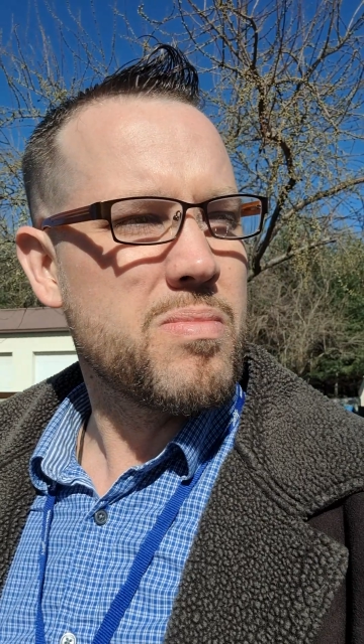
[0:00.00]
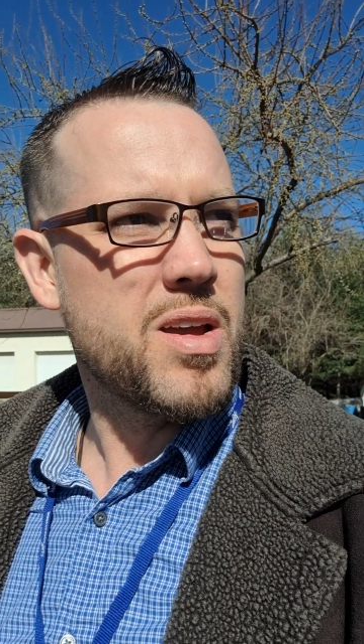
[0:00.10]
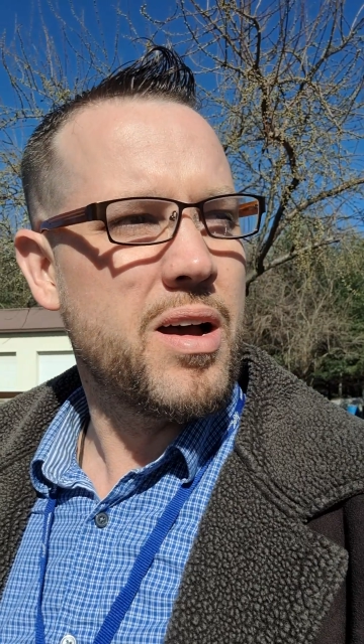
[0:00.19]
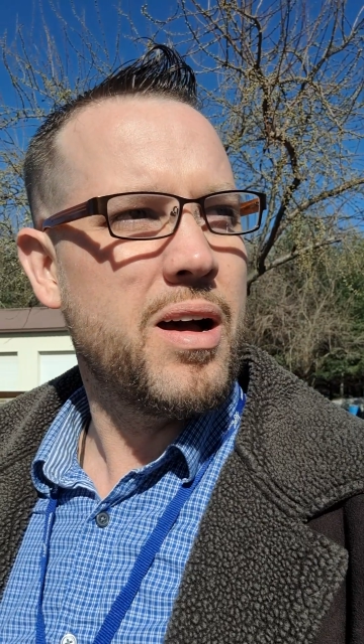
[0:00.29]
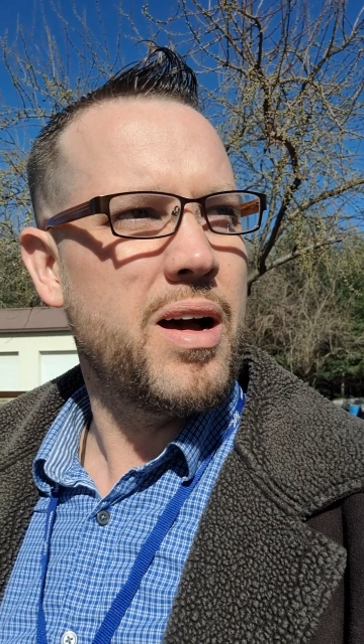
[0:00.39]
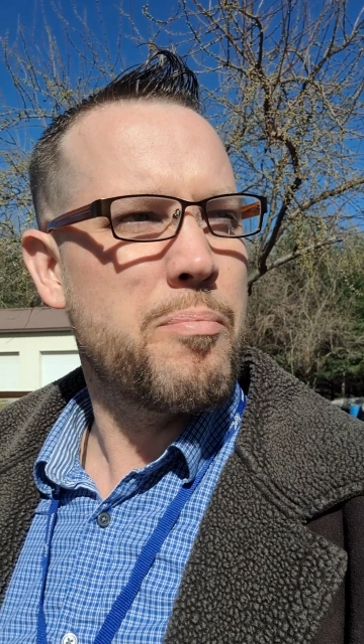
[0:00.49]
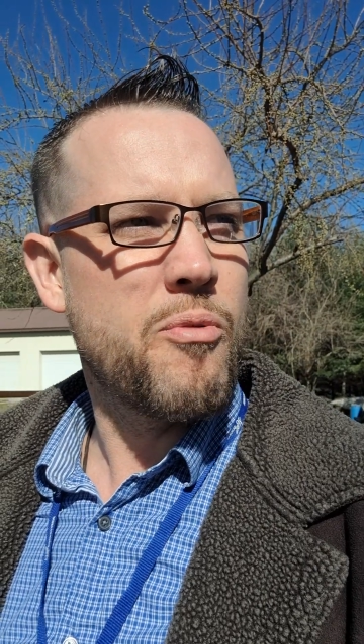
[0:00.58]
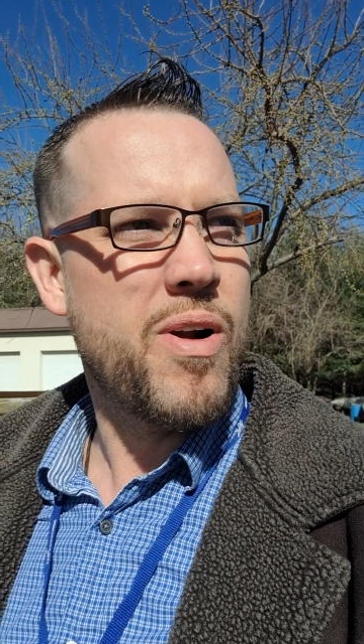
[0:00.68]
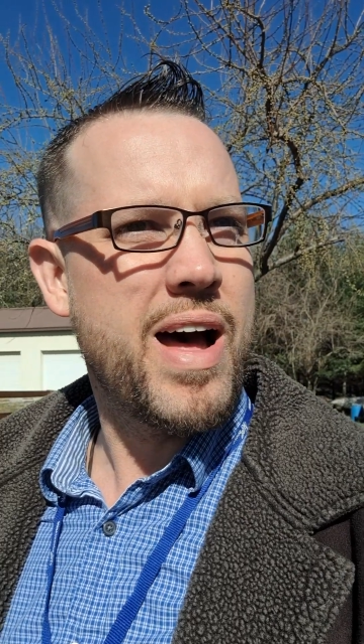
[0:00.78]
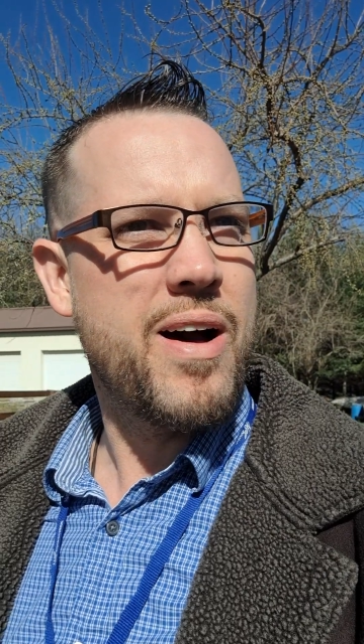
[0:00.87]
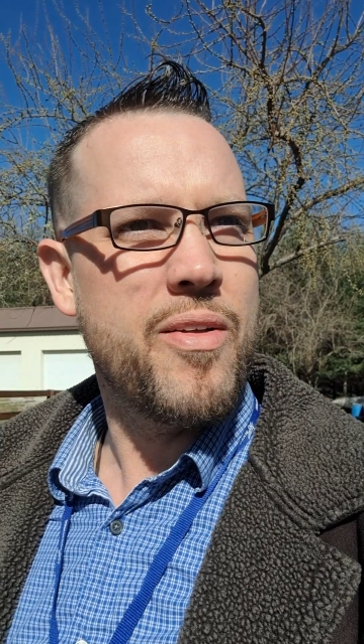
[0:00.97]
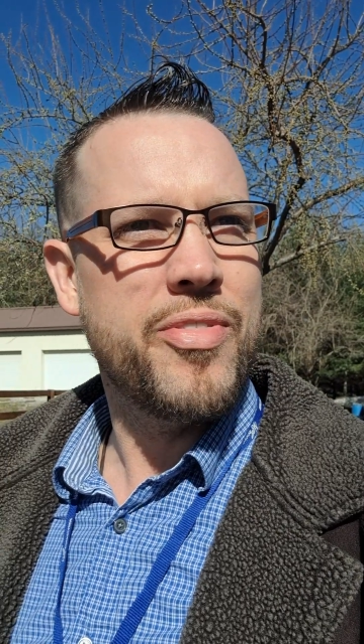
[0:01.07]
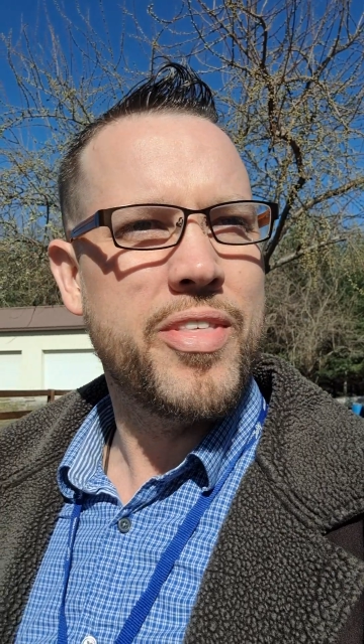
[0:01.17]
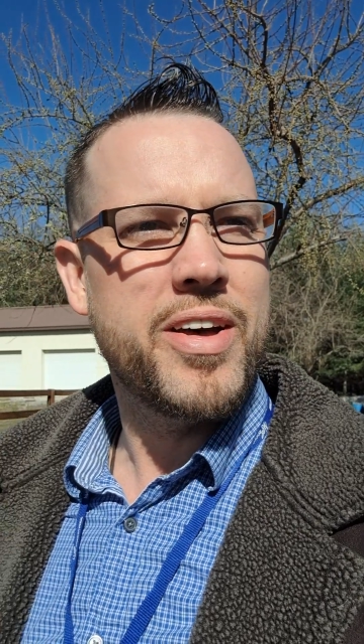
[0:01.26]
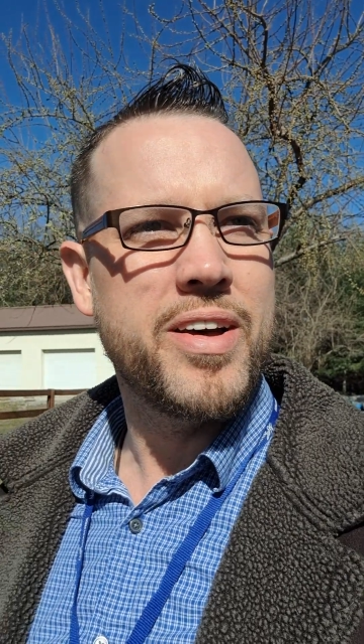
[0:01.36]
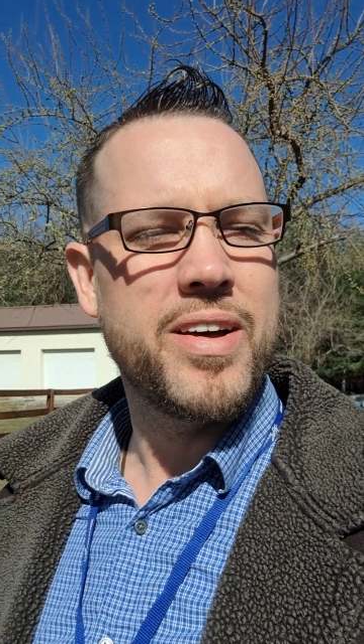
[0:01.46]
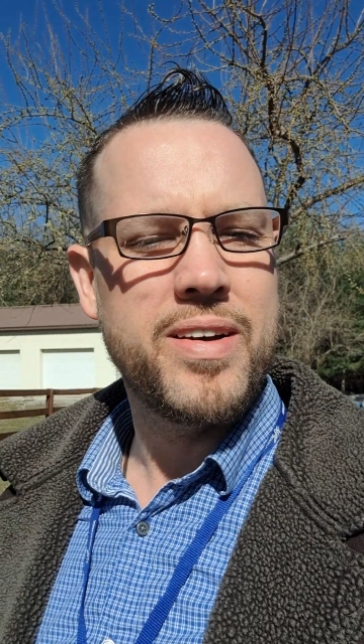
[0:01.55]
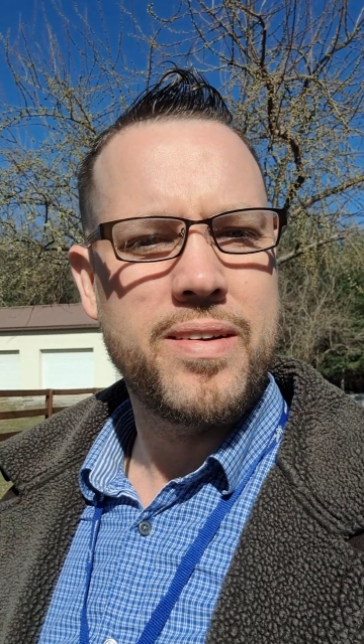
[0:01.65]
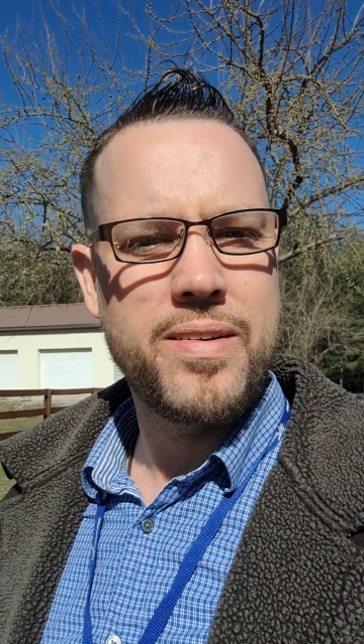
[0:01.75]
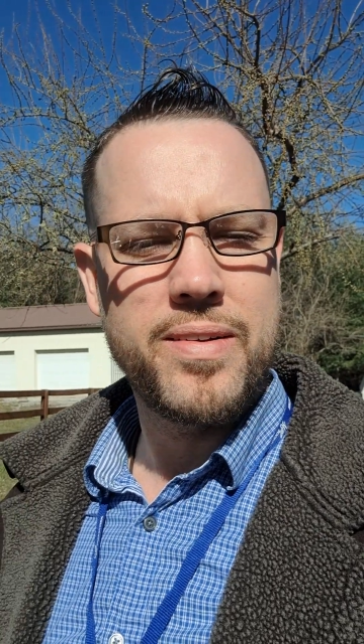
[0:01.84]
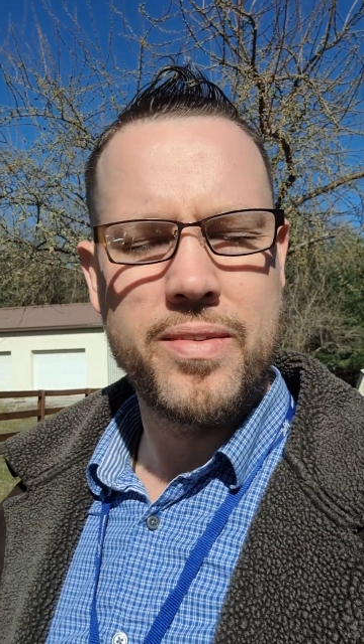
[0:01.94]
up around
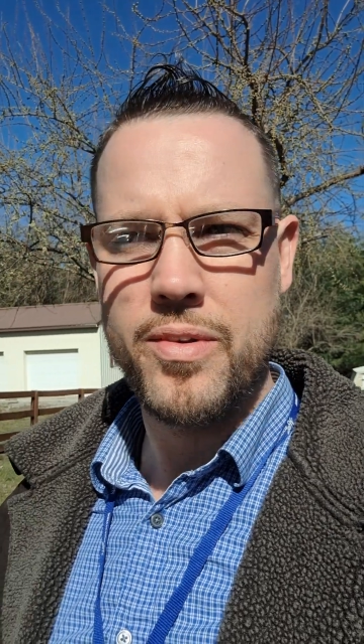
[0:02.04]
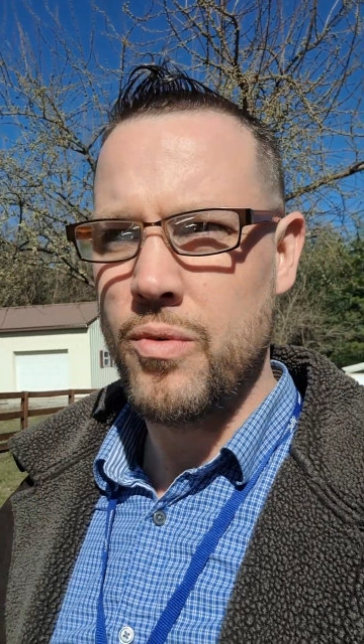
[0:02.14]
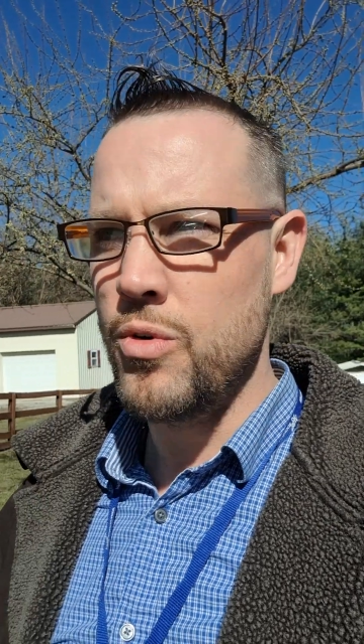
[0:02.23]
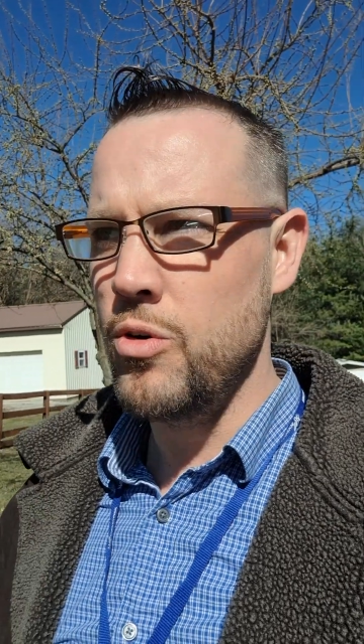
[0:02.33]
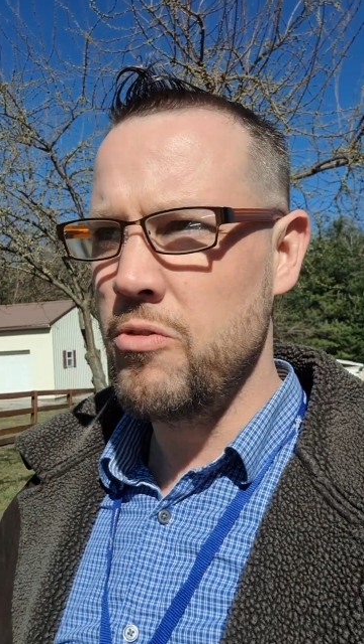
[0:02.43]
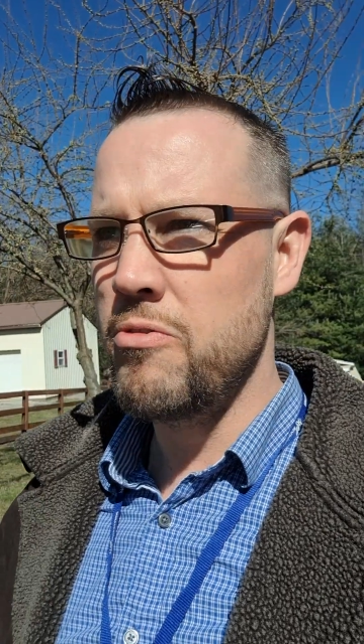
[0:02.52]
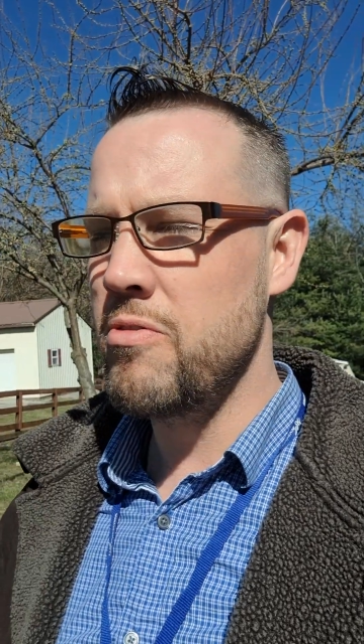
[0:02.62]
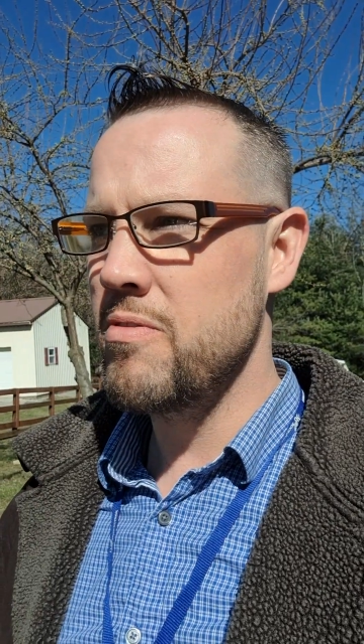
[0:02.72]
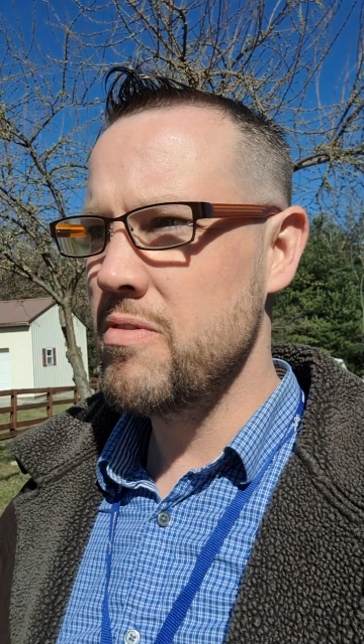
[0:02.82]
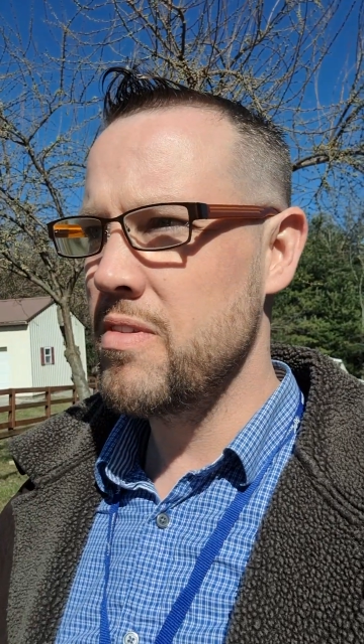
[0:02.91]
the roof,